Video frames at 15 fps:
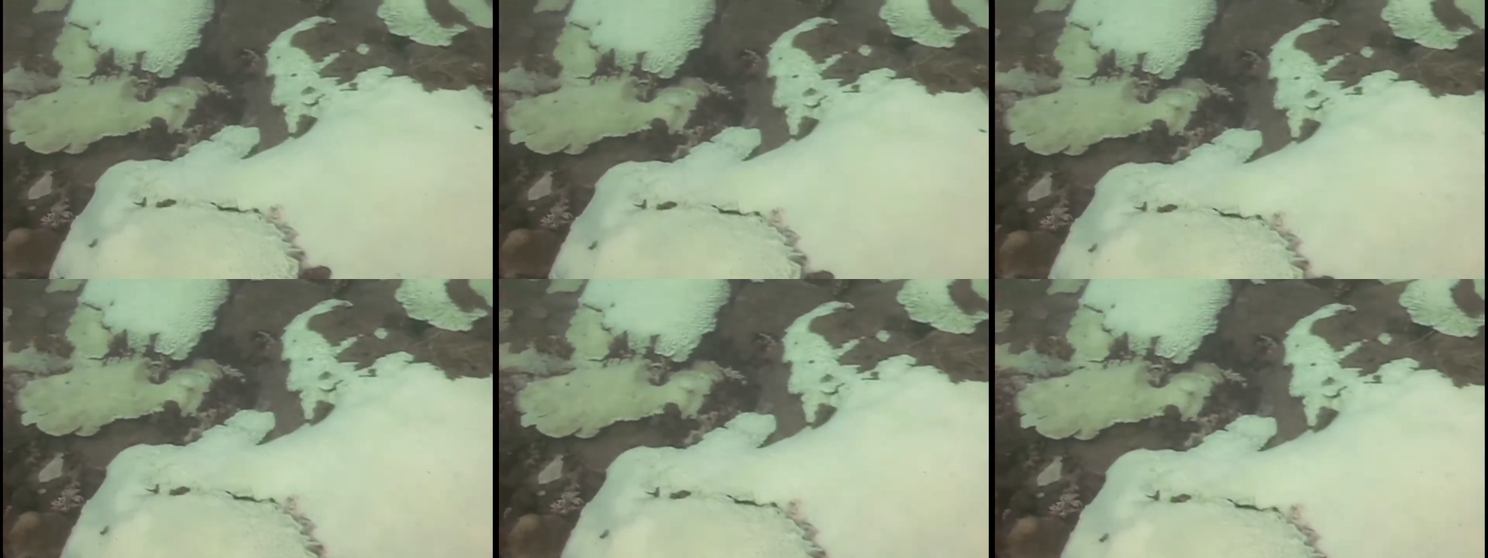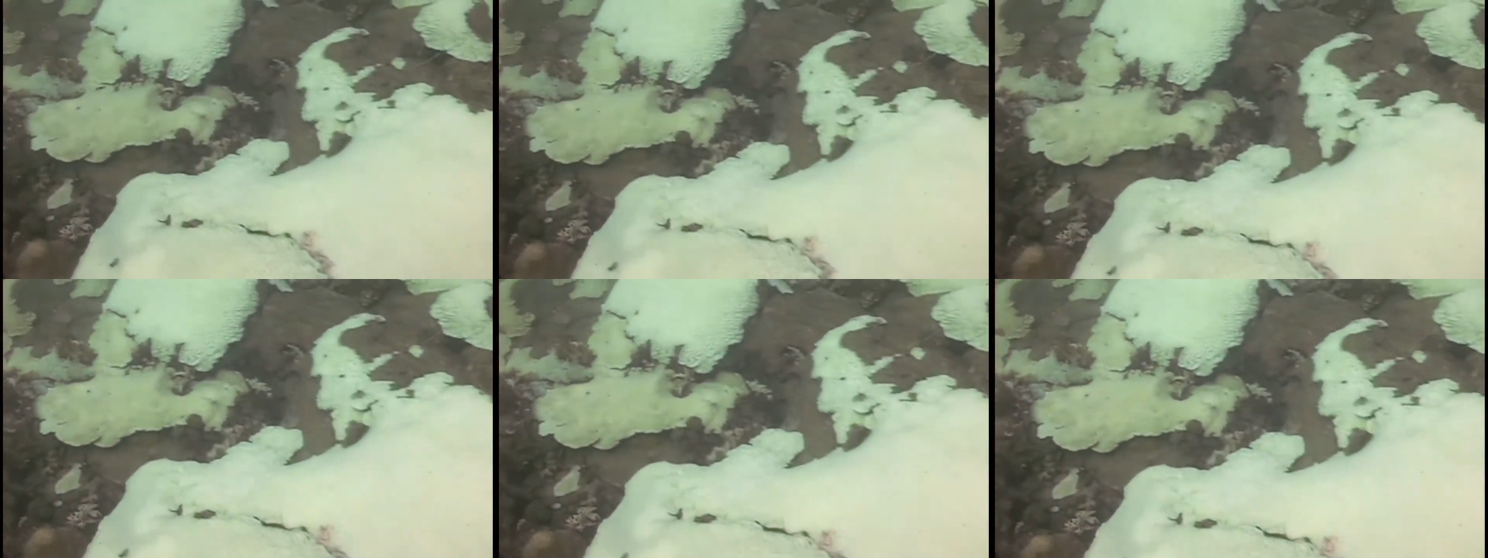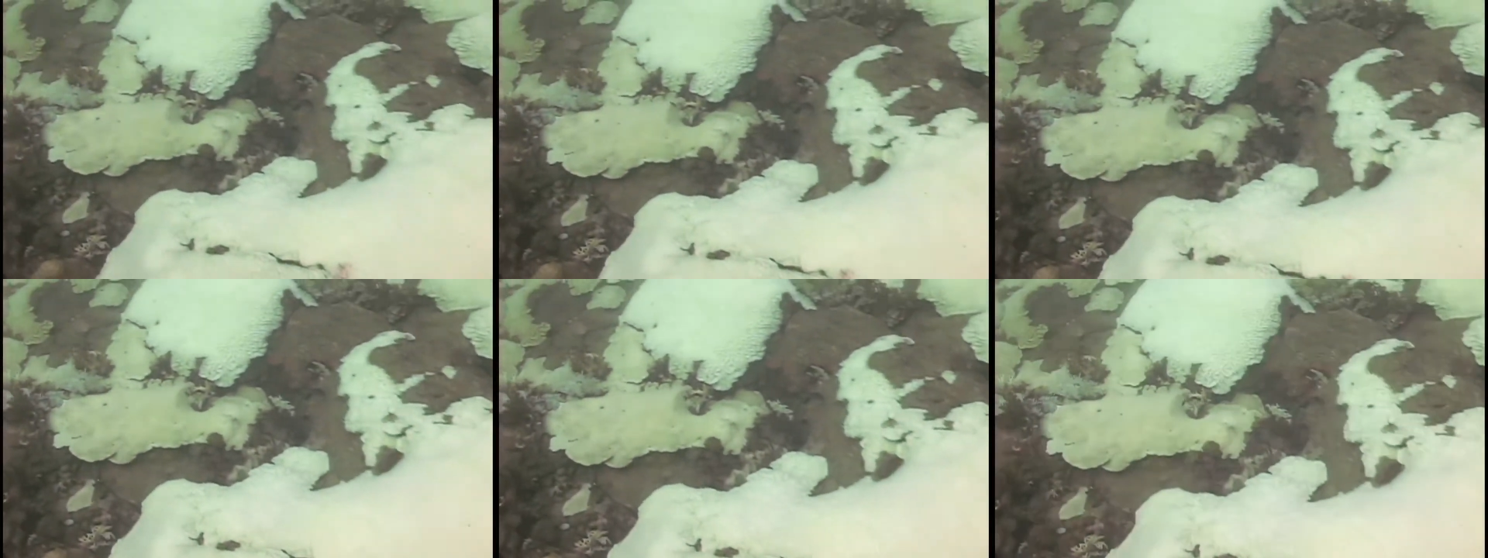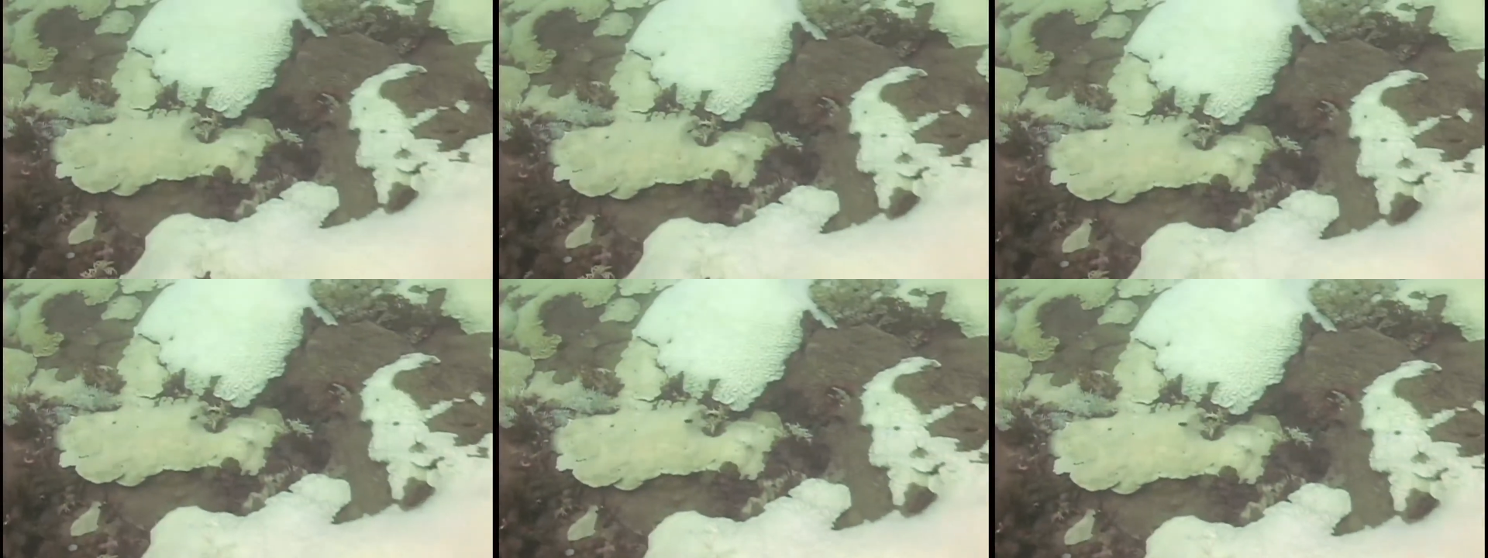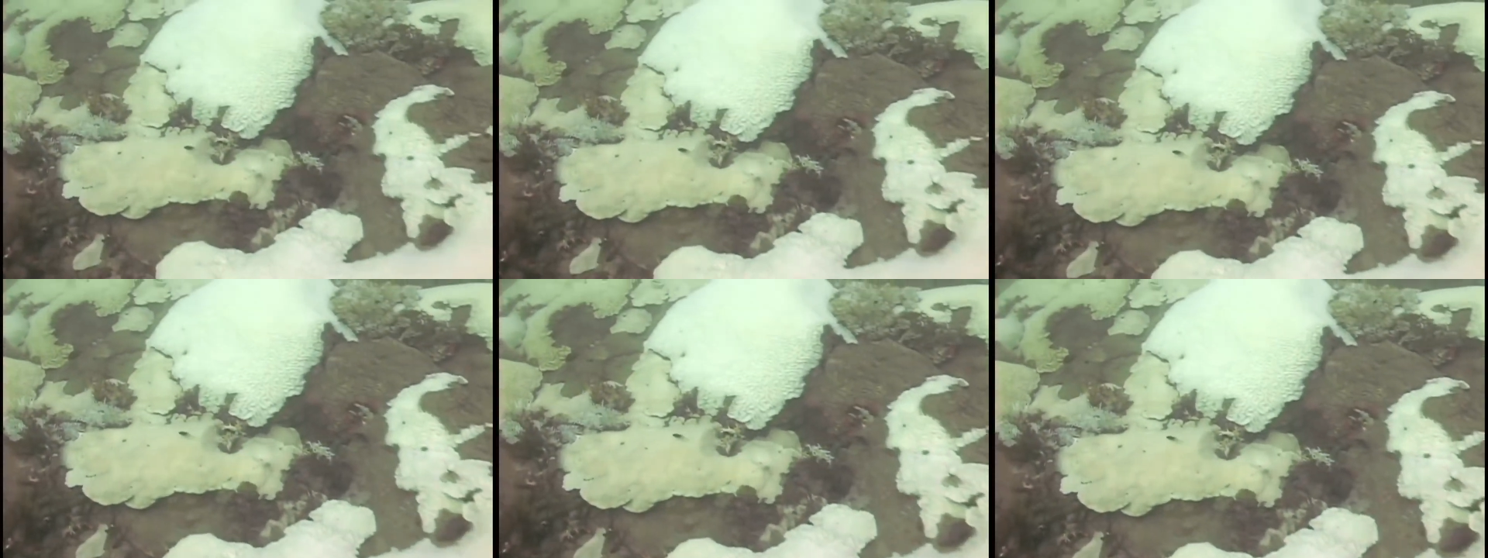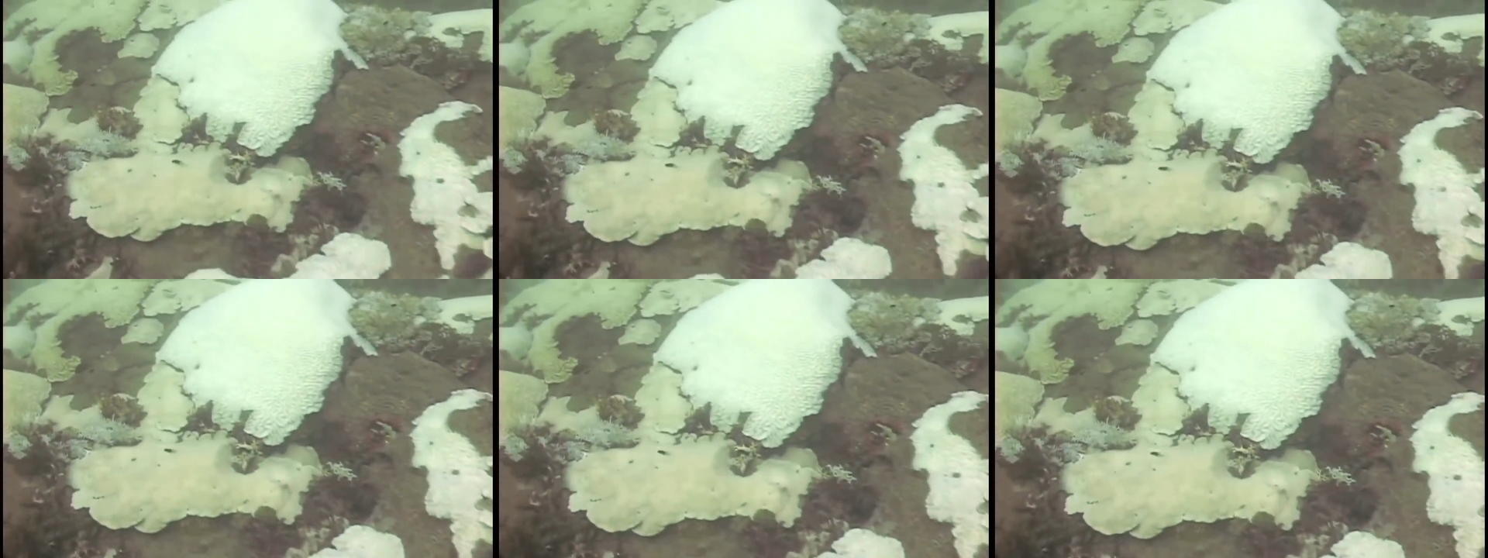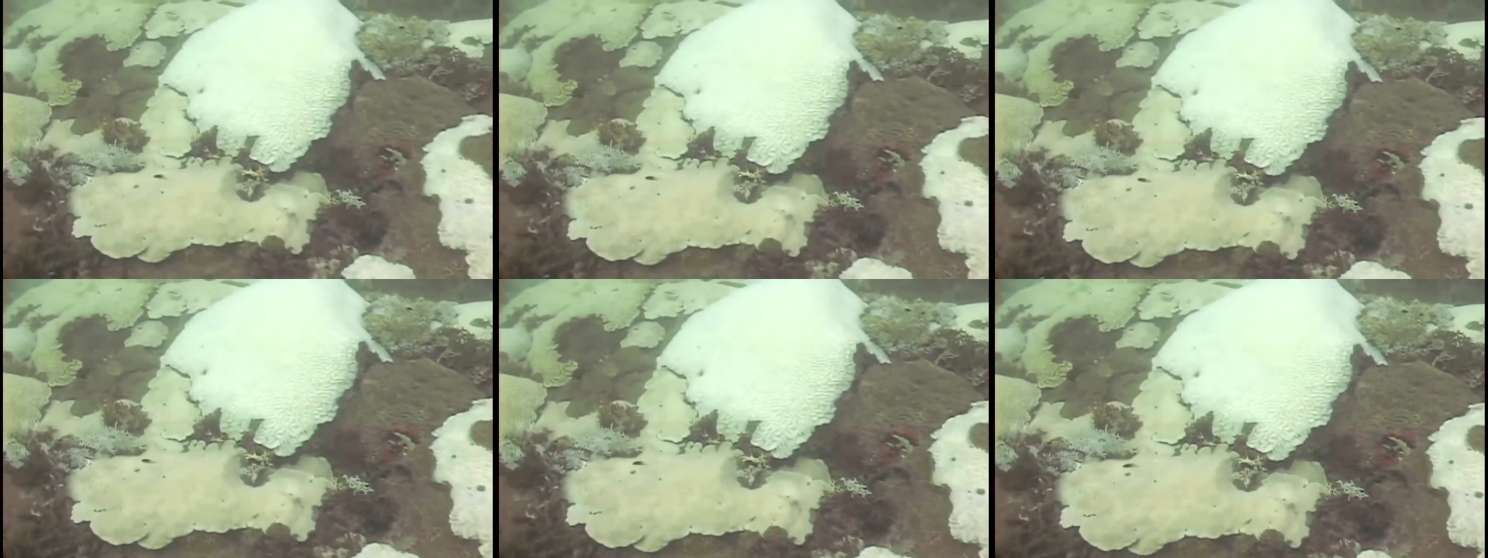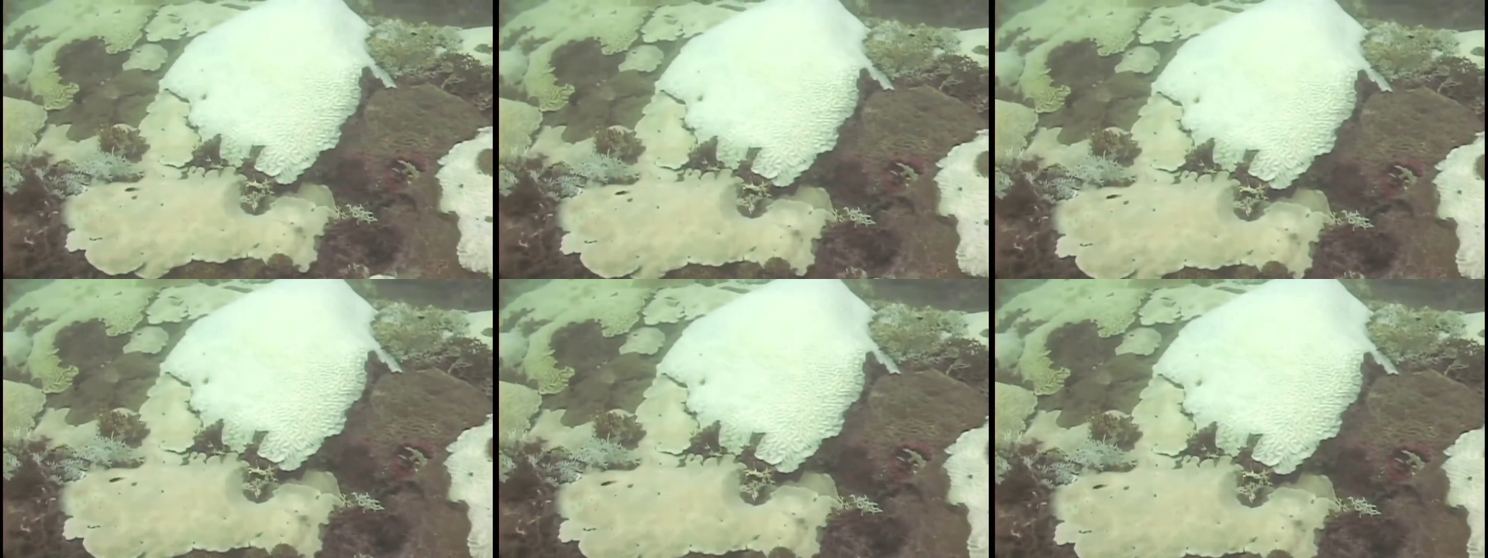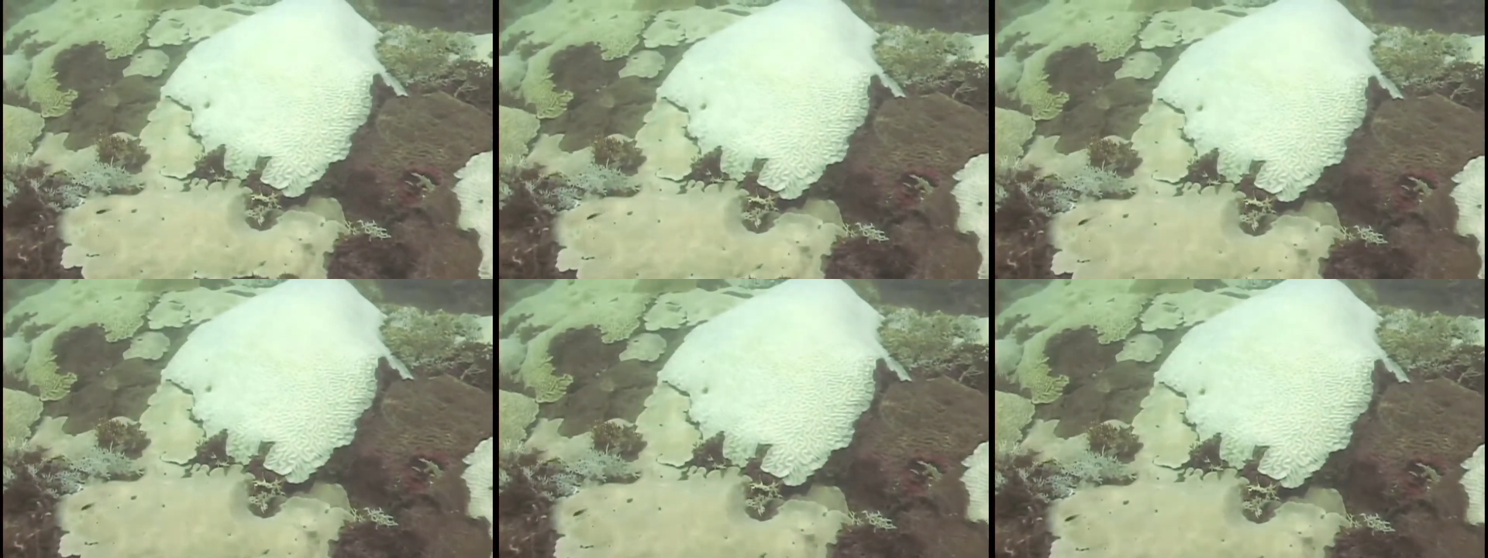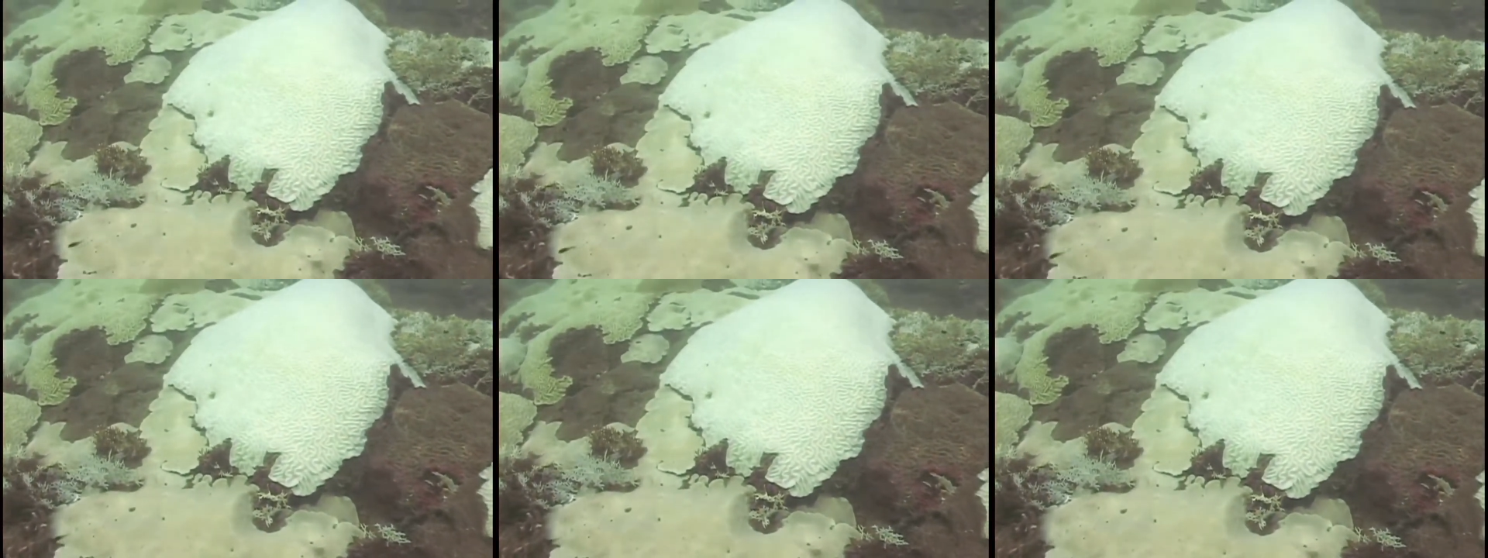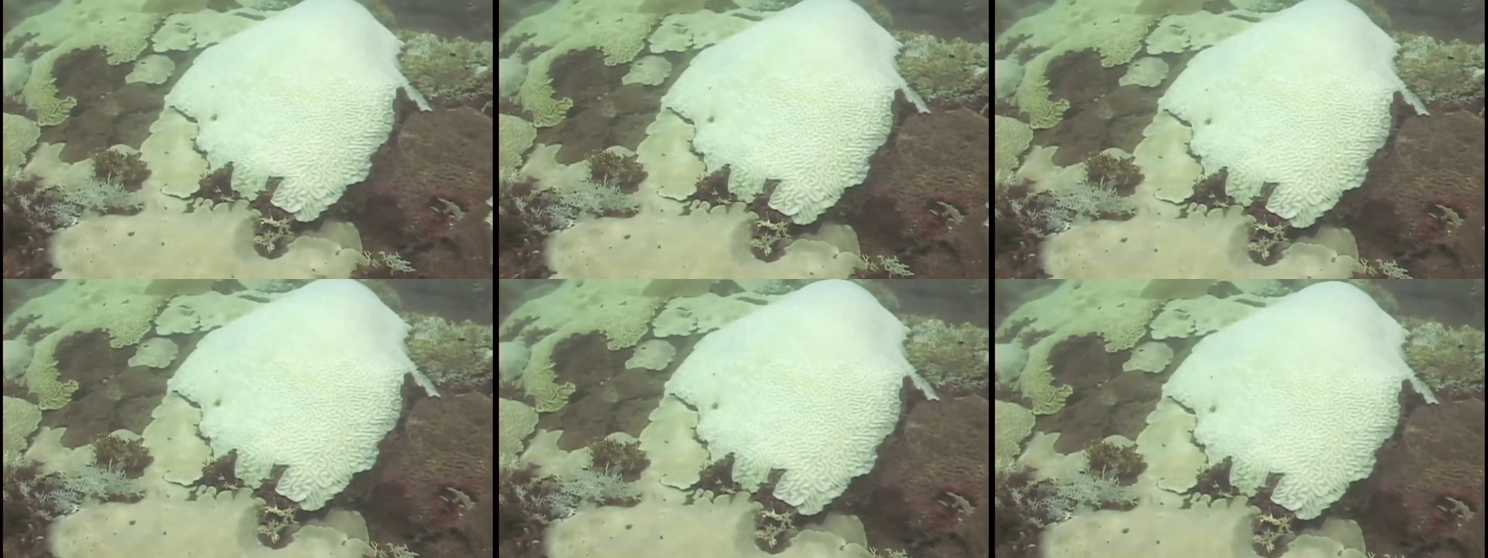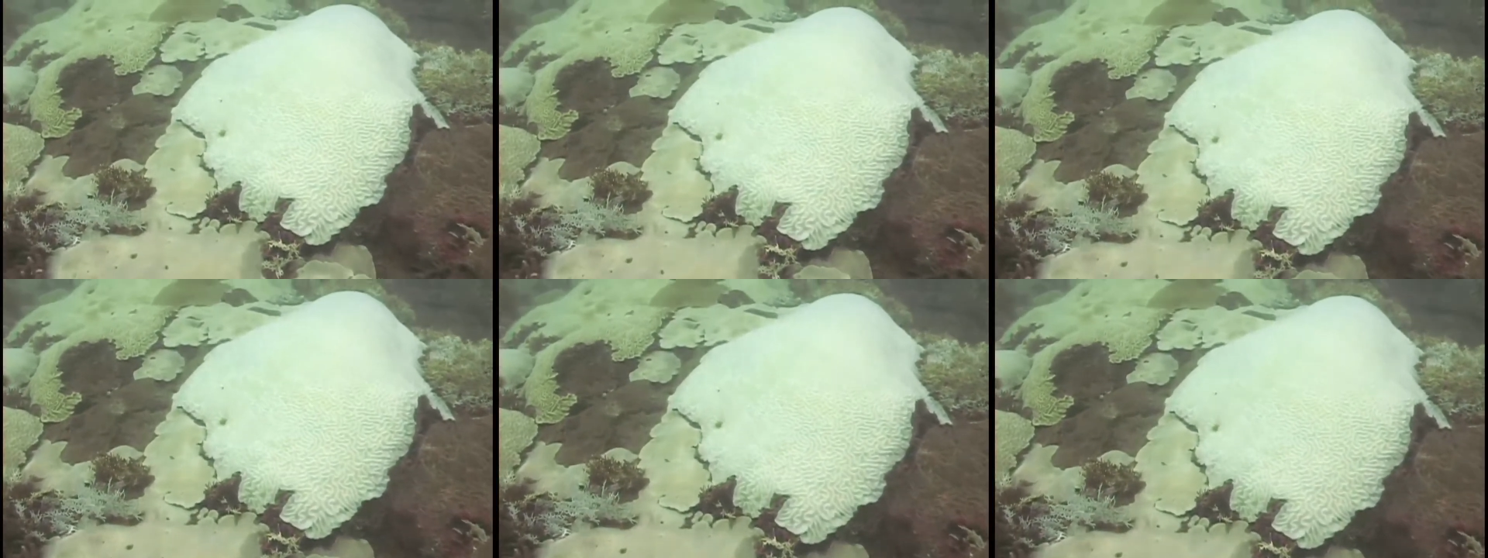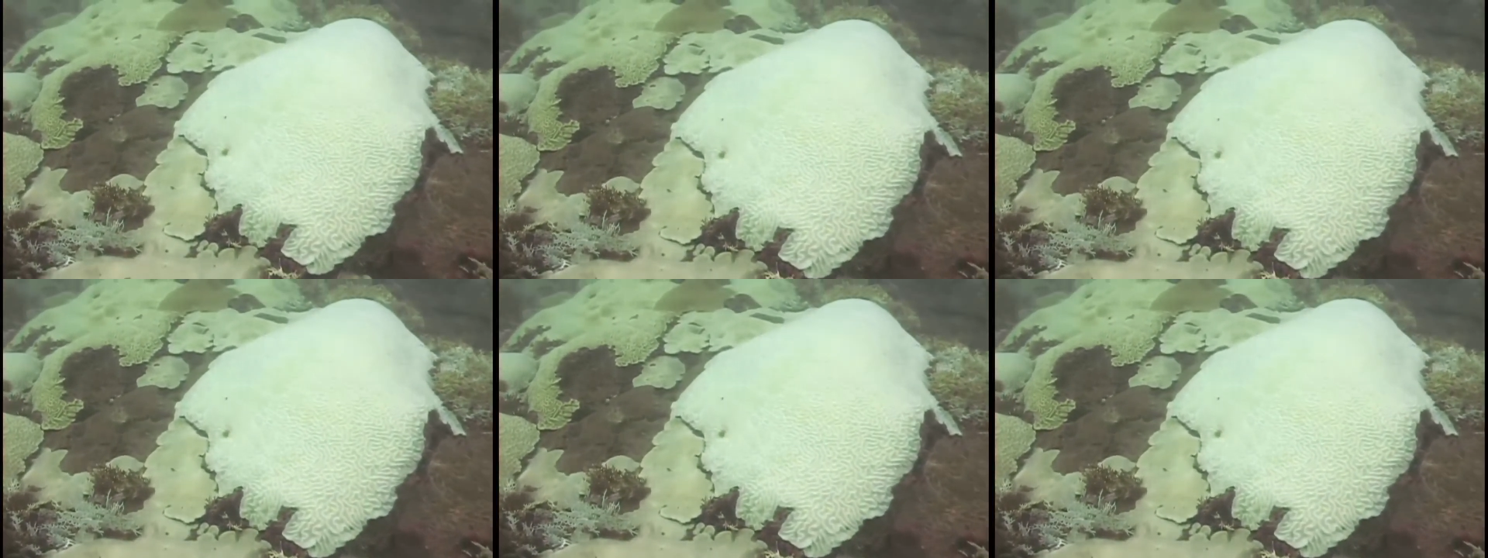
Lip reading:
Nobody's mouth can be seen.